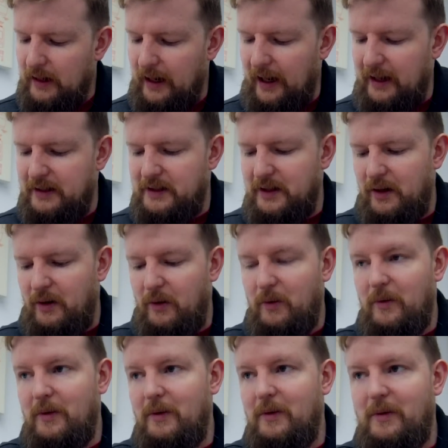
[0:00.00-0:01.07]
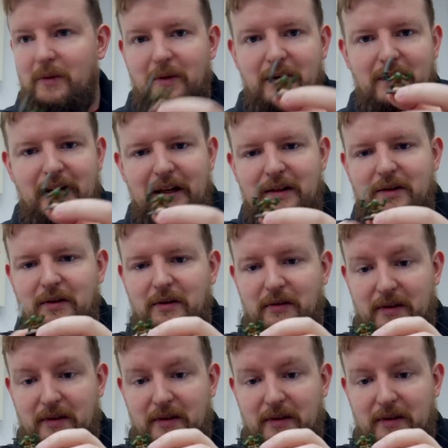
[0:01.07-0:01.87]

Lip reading: And so these are